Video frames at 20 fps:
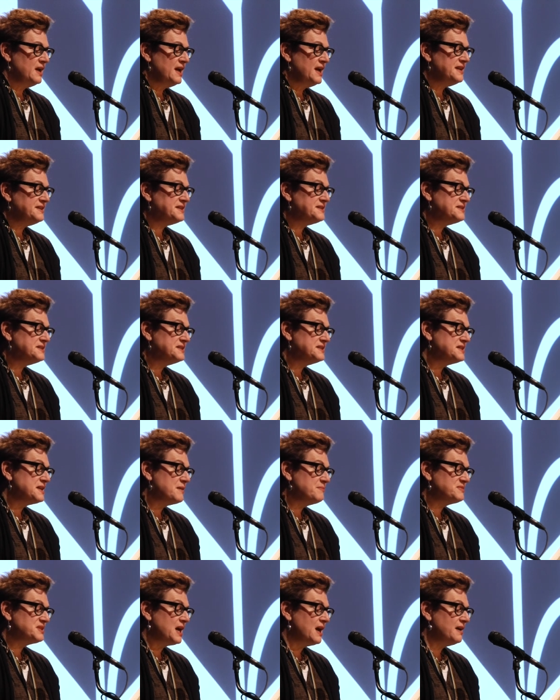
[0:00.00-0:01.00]
He doesn't
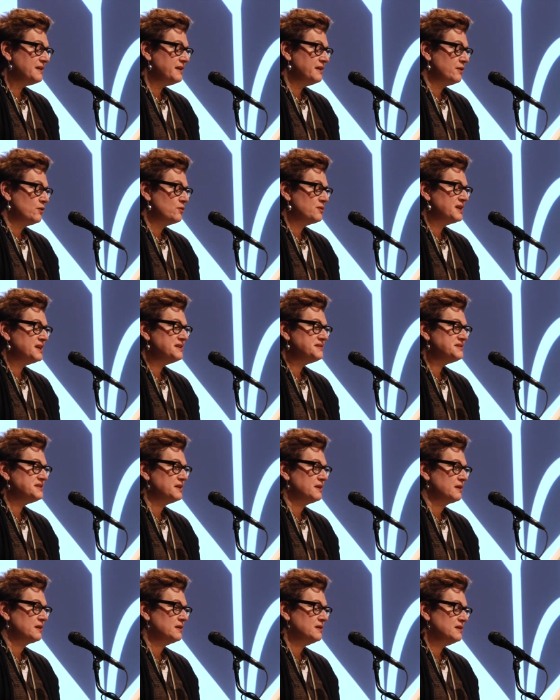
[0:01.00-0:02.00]
attempt hugging or
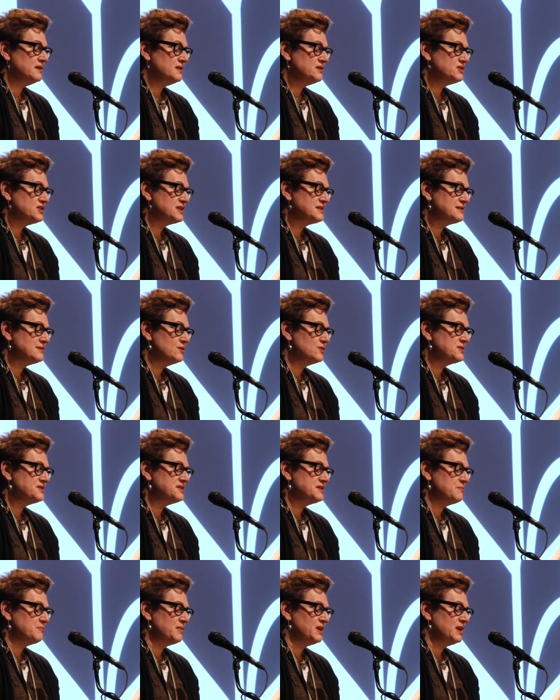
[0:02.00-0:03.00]
kissing, just
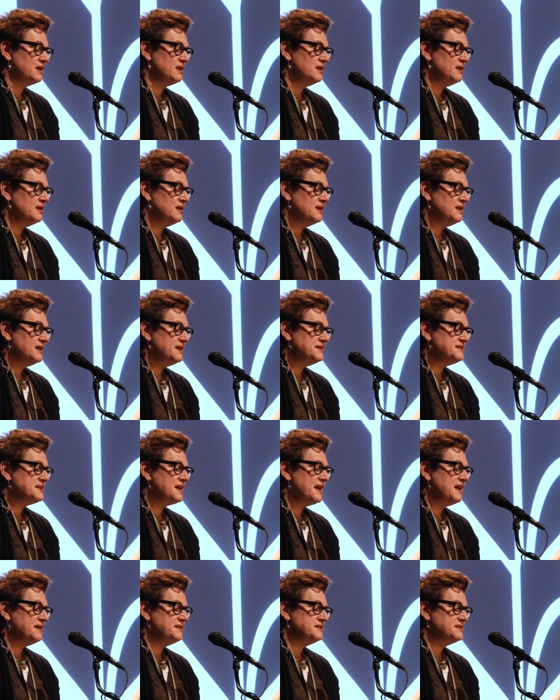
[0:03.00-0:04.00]
looks at me, his
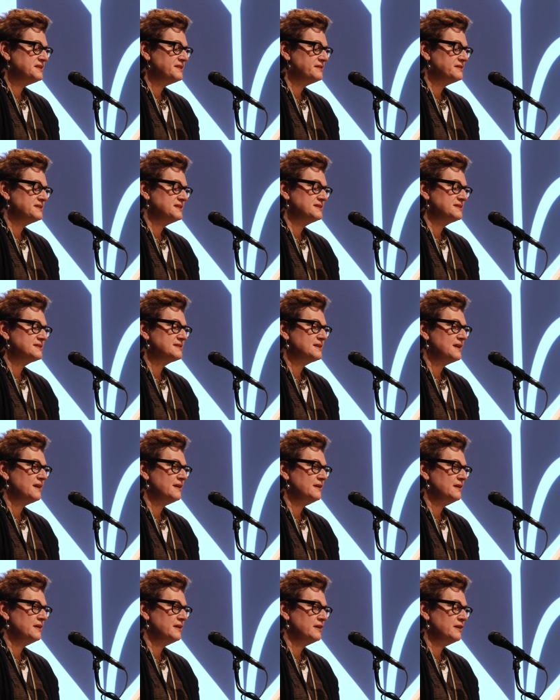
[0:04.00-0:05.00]
head tilted
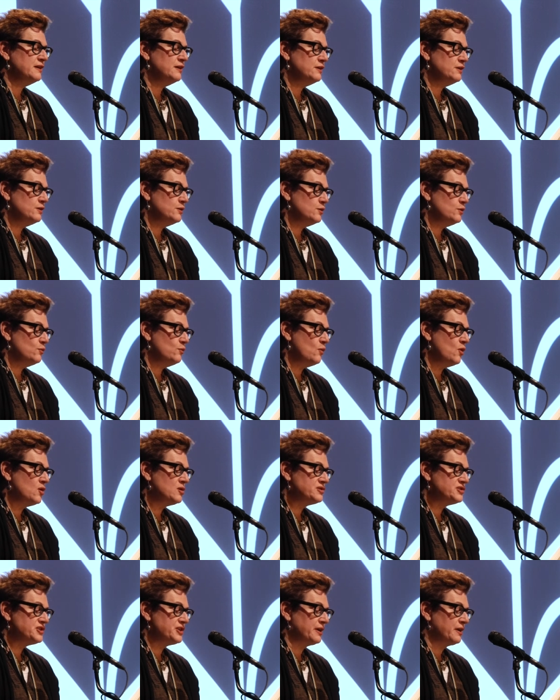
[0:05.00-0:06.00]
slightly,
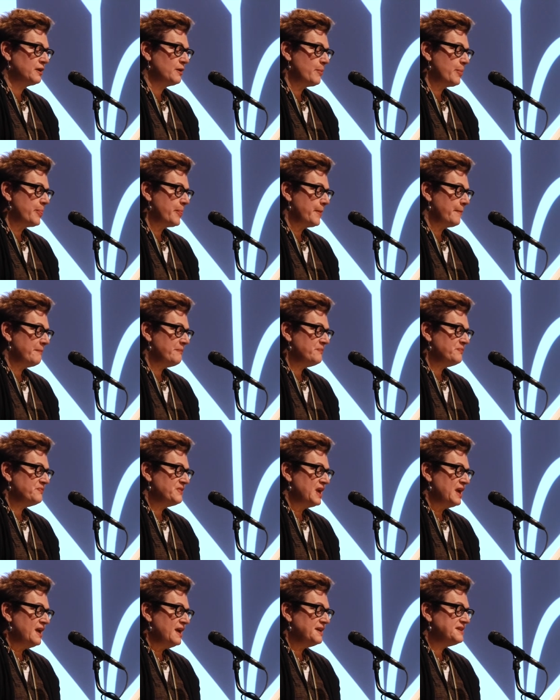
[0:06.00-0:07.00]
watching.
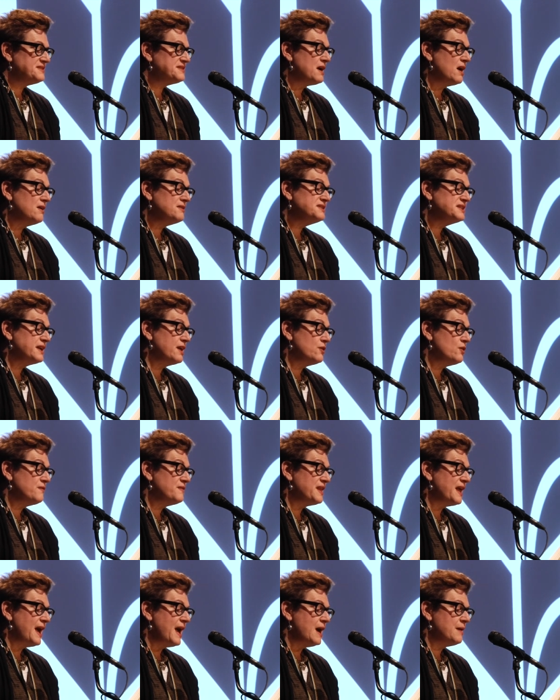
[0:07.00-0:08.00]
It is hard to get over
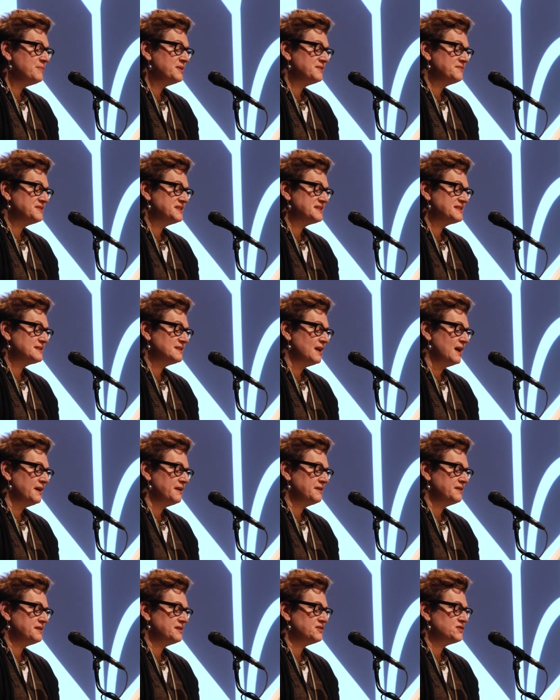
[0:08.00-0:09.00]
the habit of
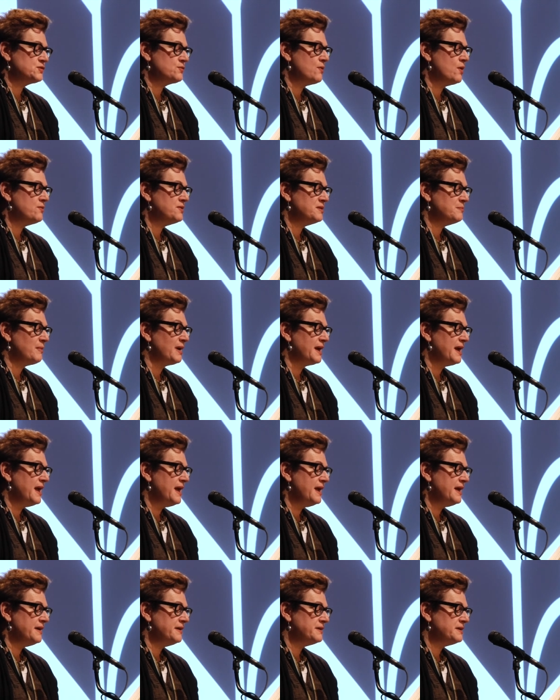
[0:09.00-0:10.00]
dislike that has grown in my
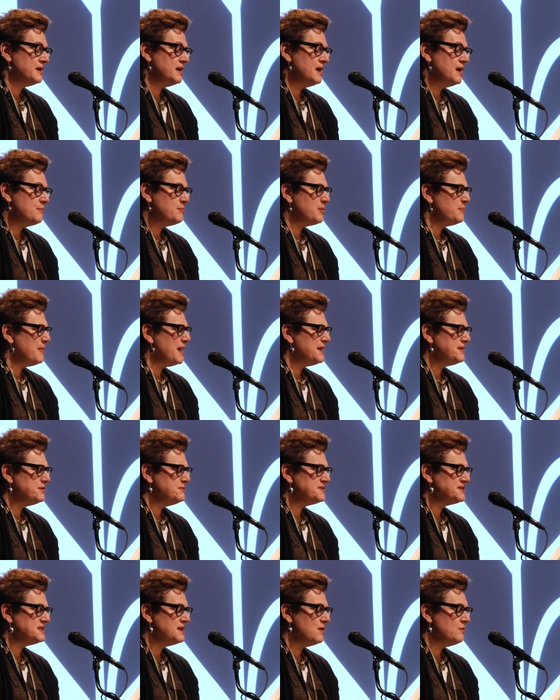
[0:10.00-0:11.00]
head, but
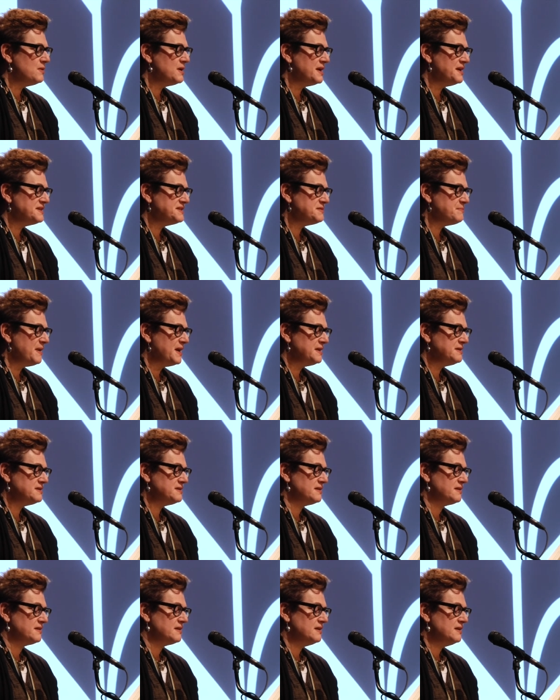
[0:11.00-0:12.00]
Matthew is not what I
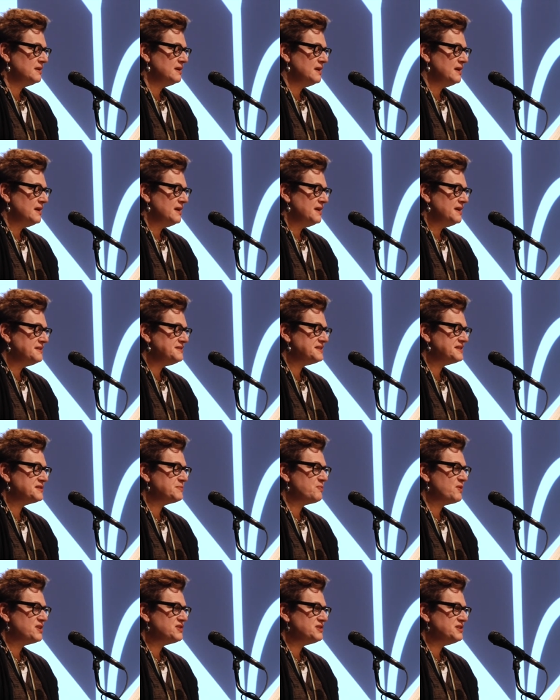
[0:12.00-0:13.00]
expected. His
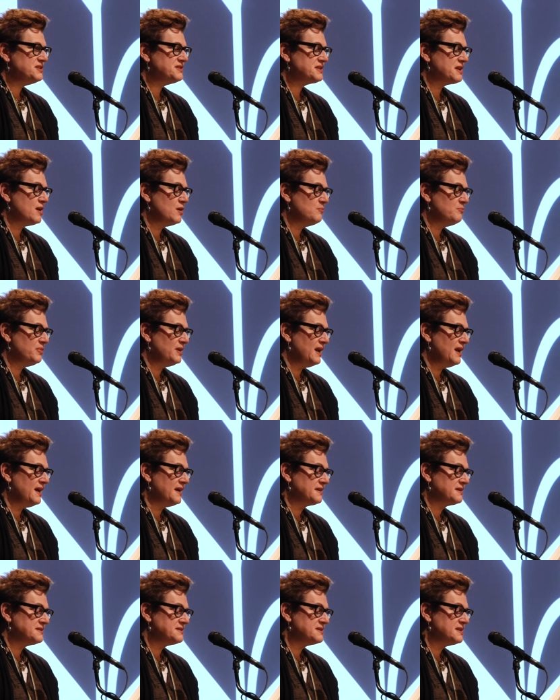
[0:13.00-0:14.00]
expression is
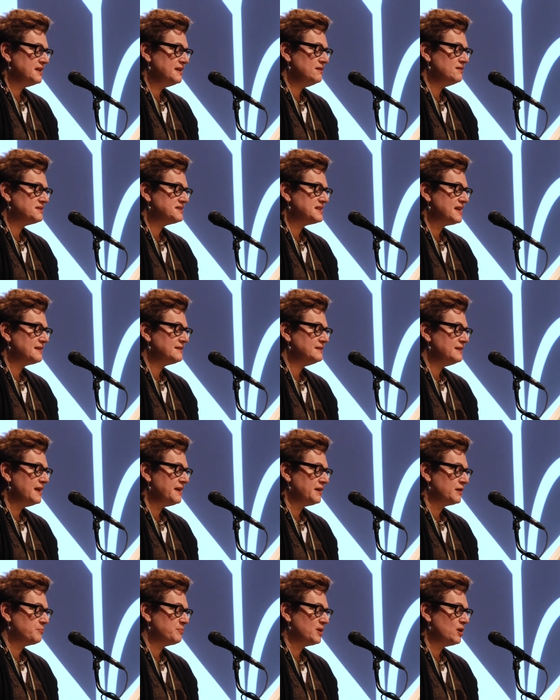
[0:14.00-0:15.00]
complex. He looks
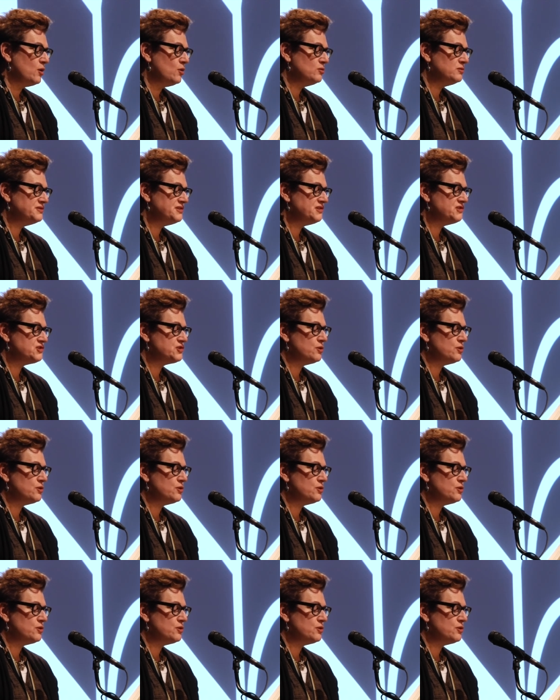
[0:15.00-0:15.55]
athletic, but holds his